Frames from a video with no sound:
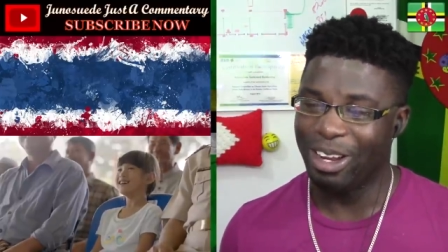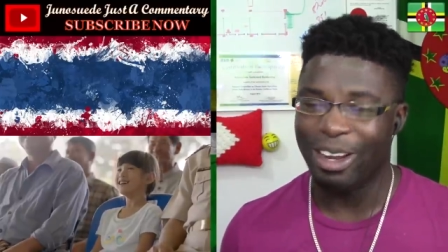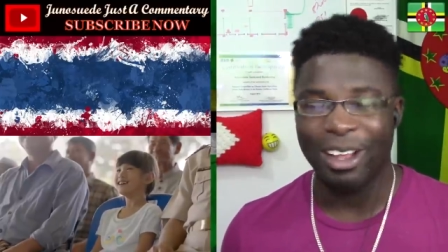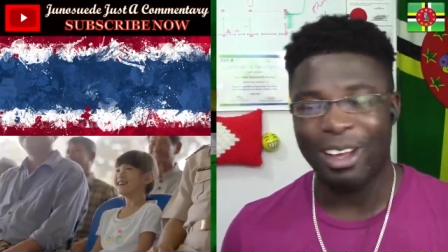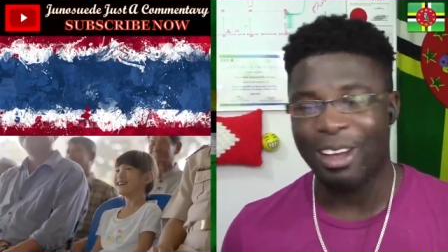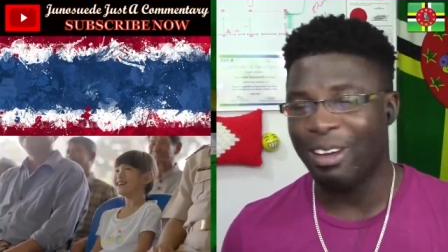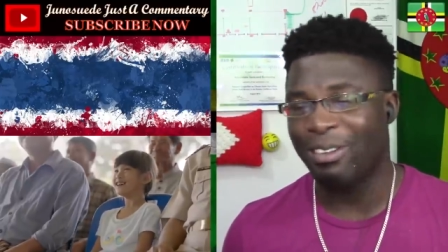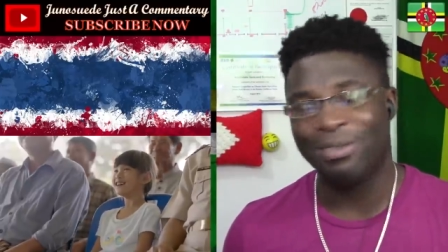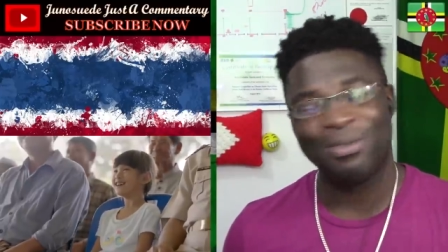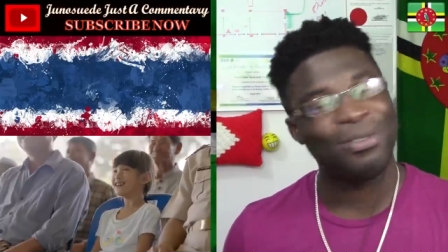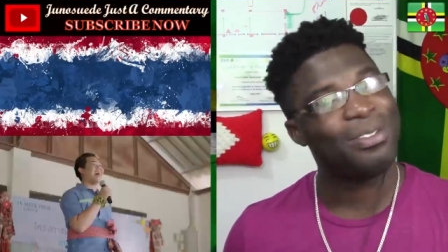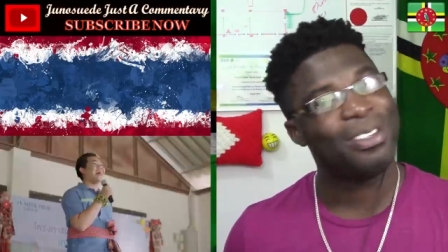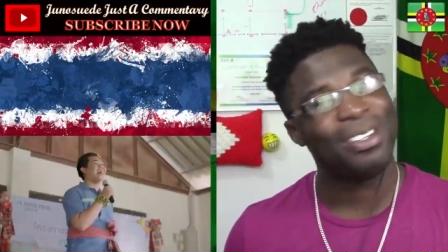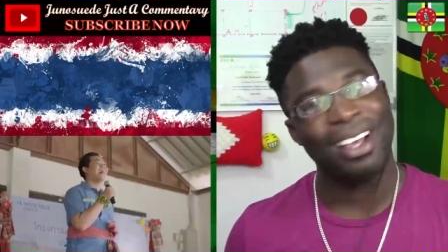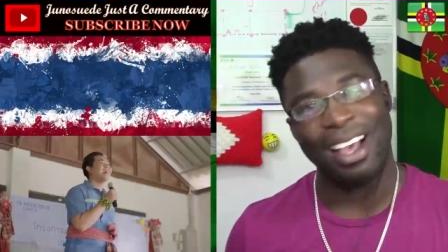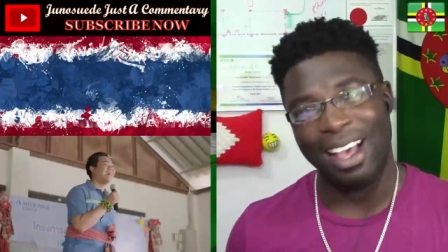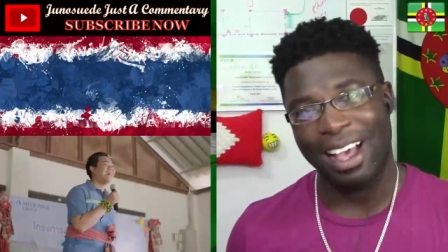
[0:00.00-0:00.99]
Love
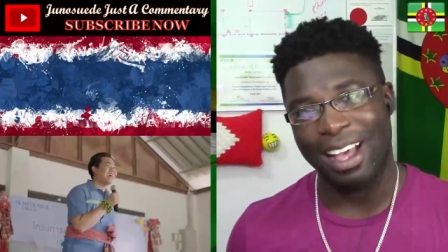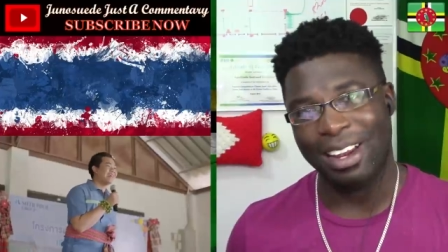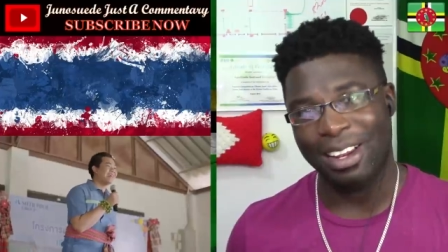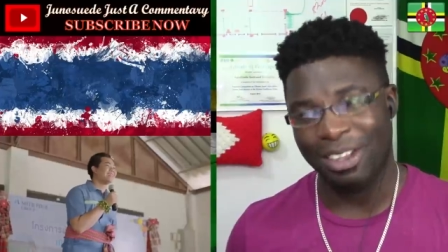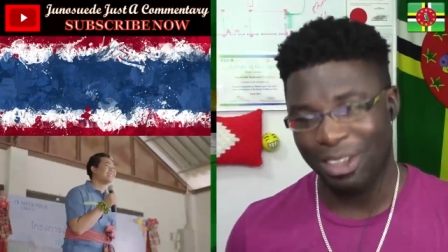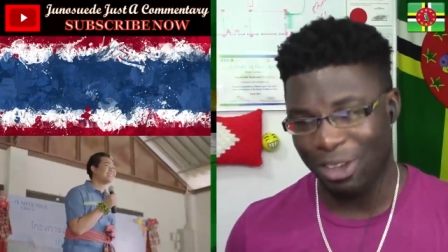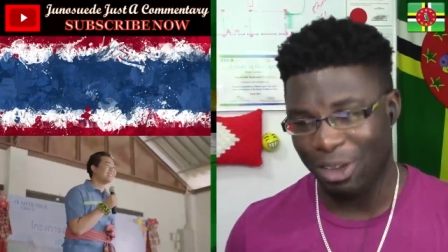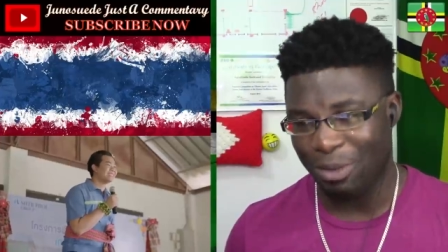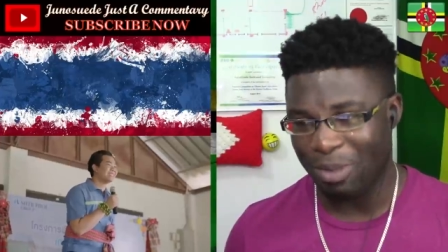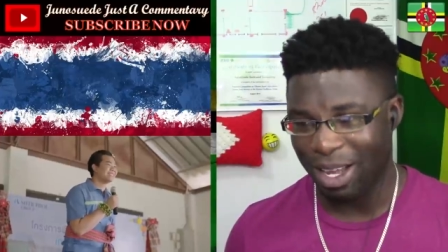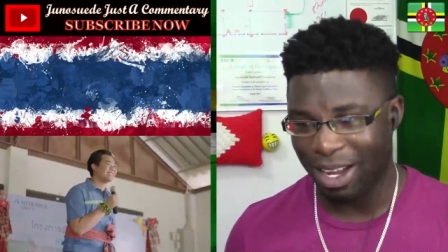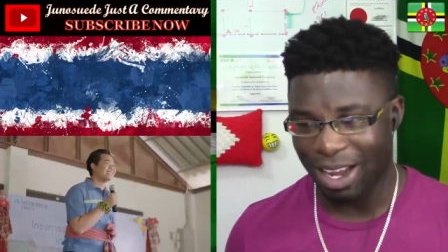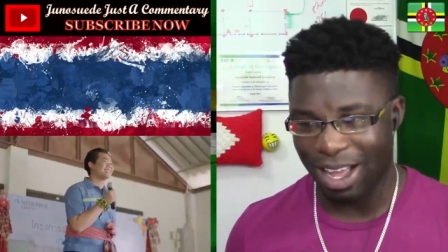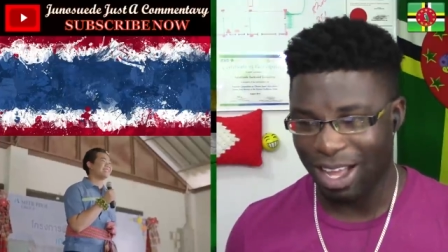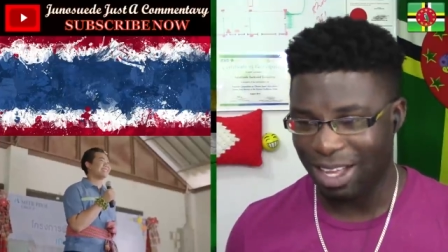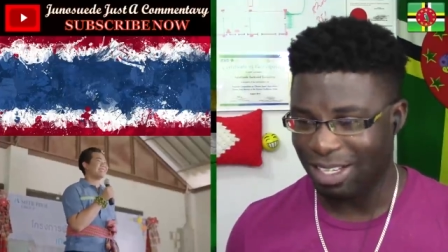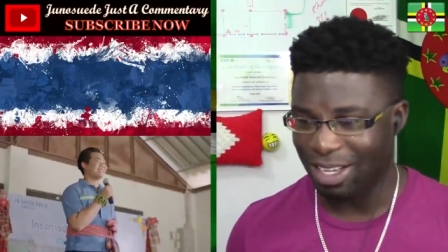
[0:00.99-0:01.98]
and human
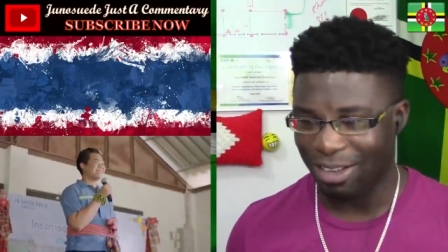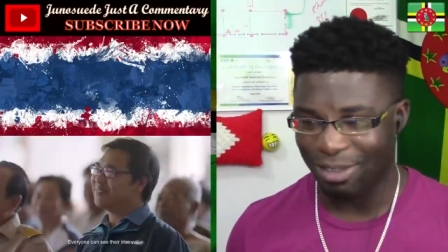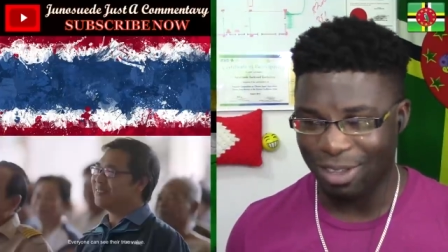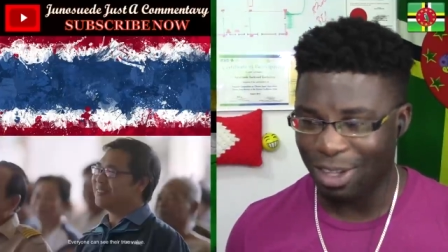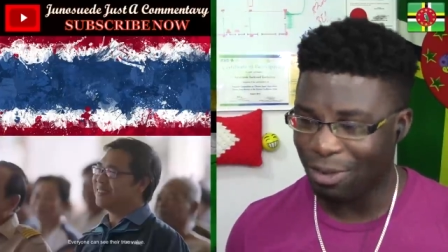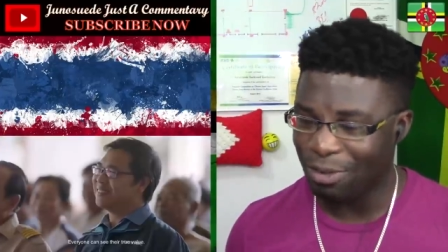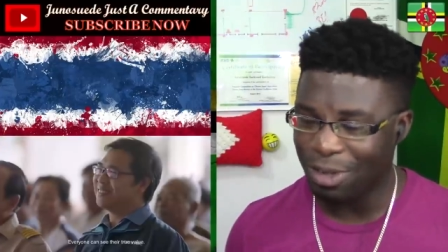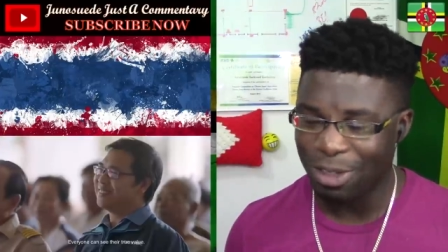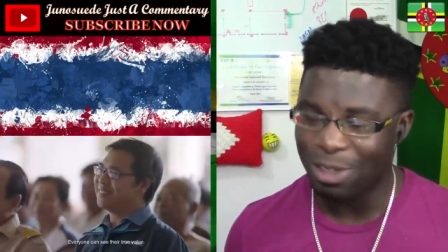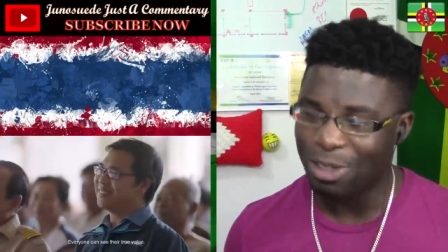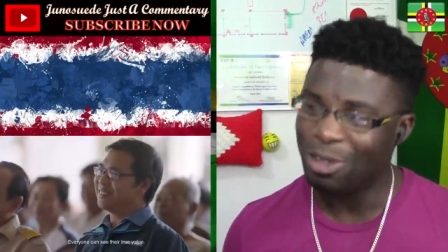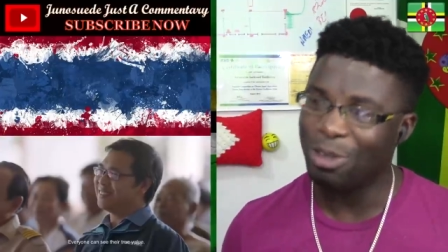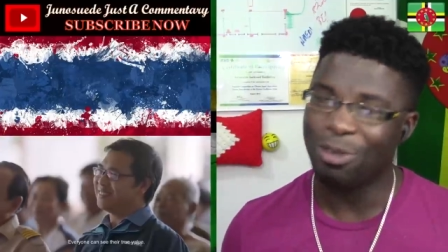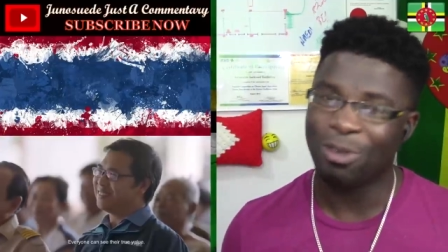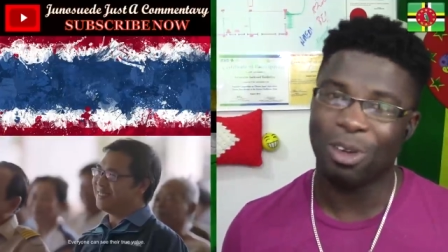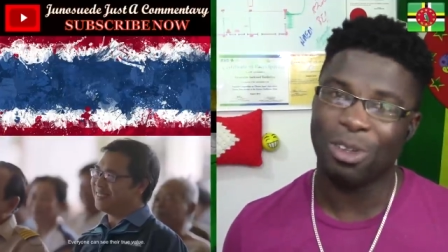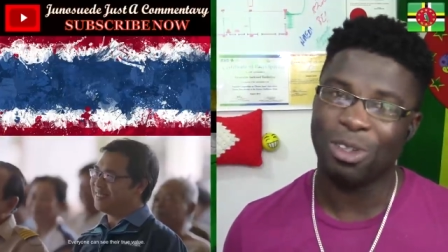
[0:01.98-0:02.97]
heart has nothing to do
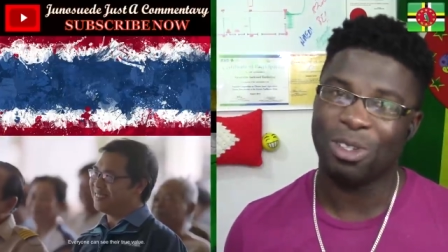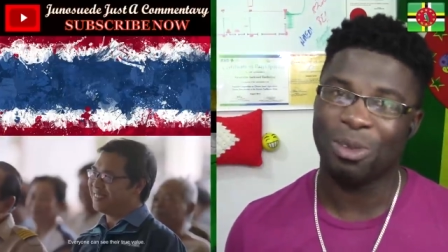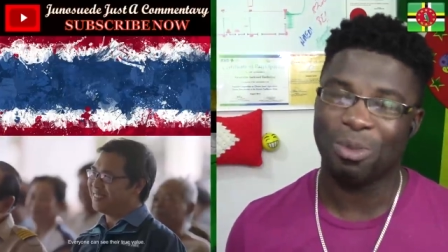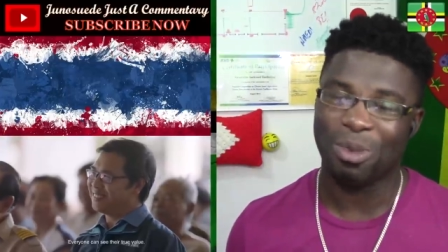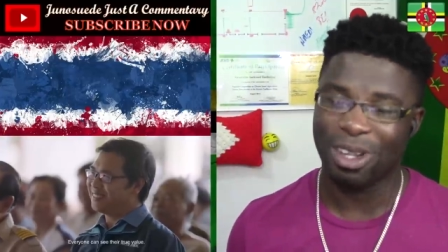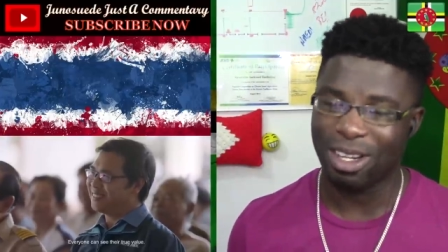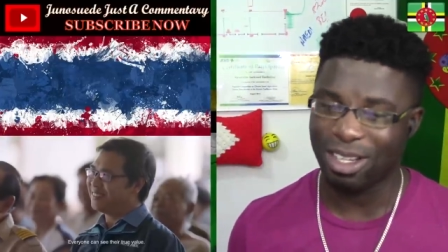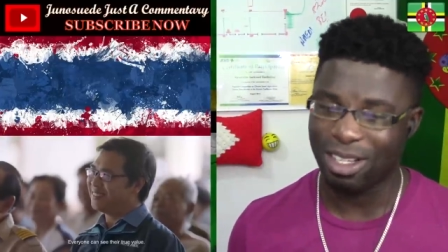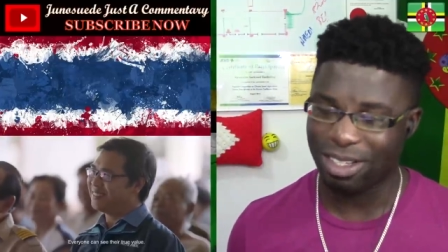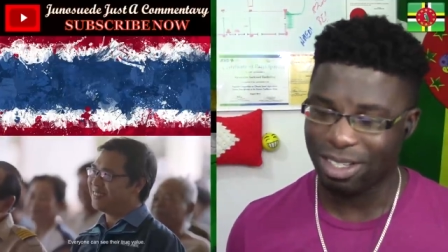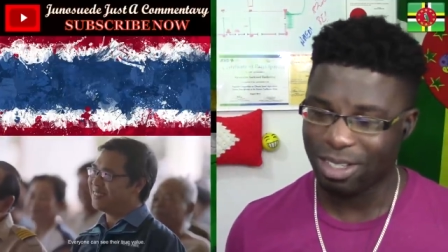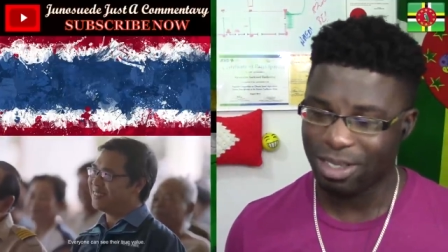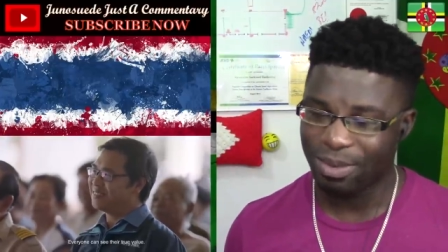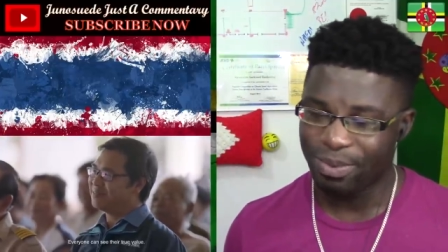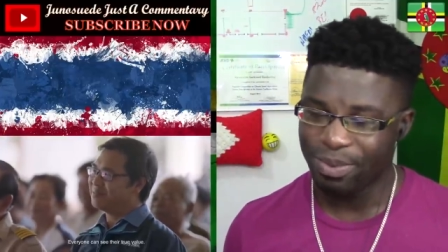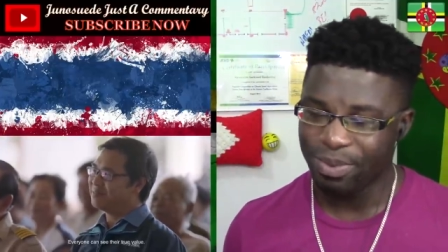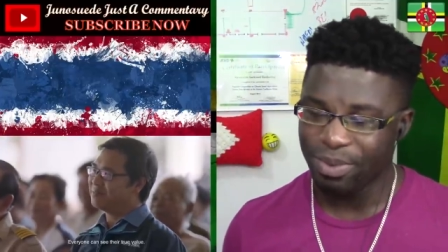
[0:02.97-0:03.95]
with someone
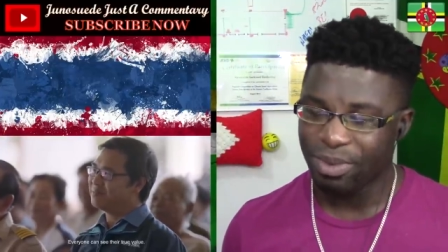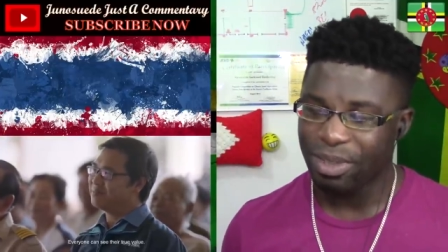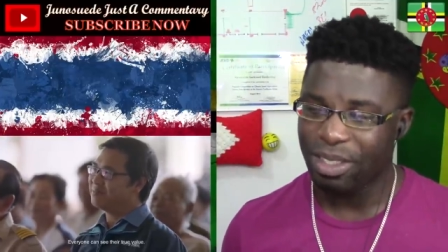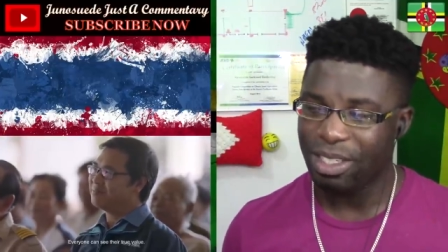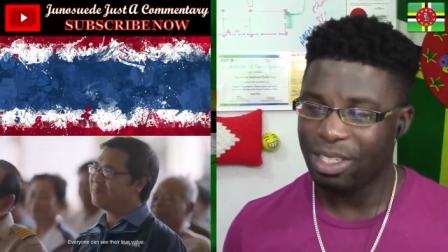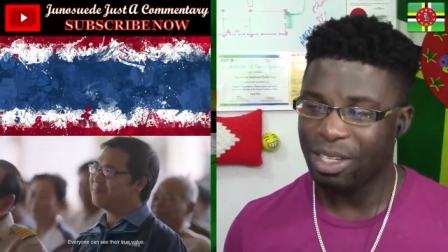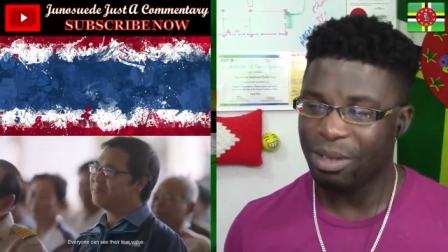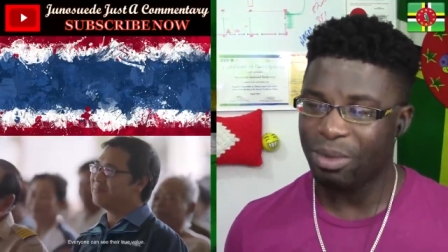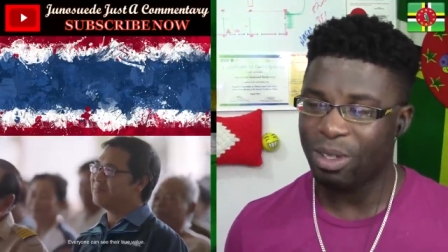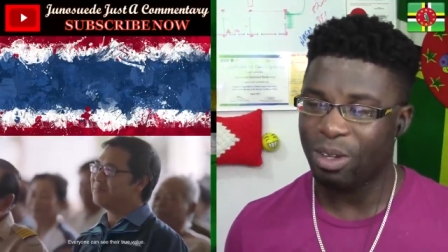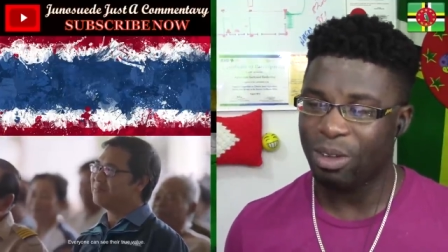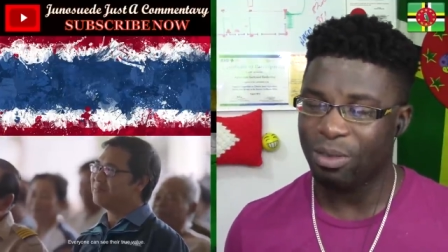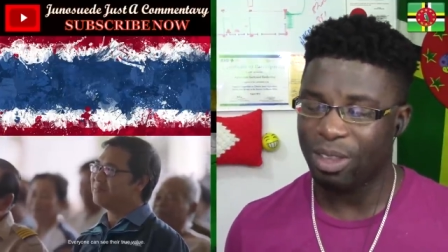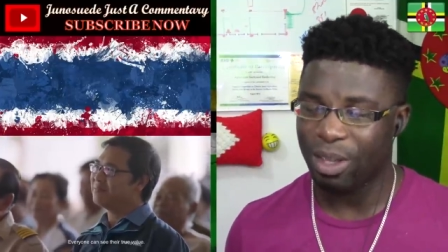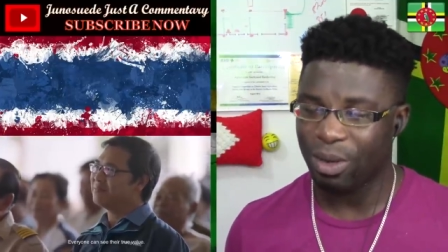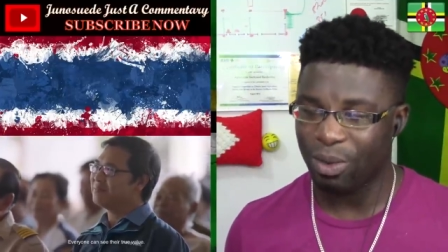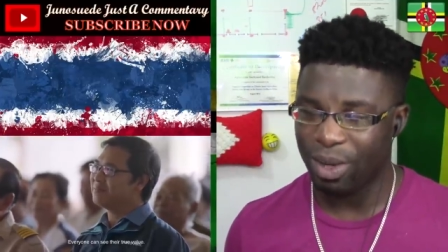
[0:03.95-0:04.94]
in terms of
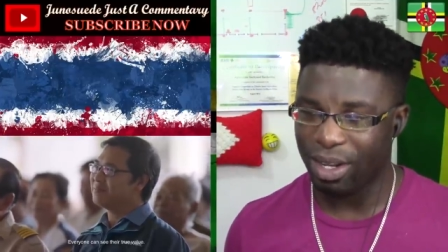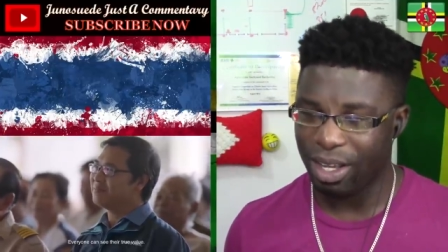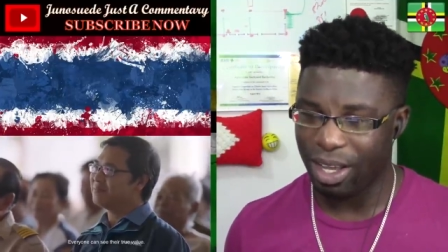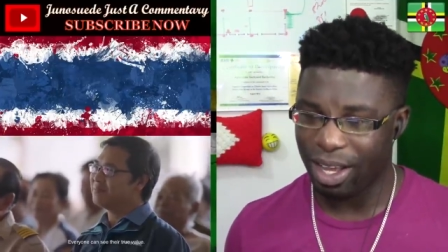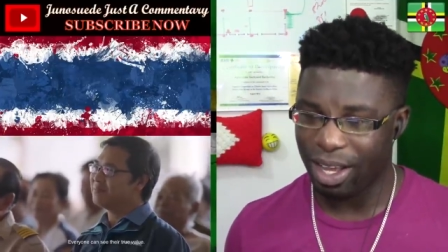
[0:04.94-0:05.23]
the way they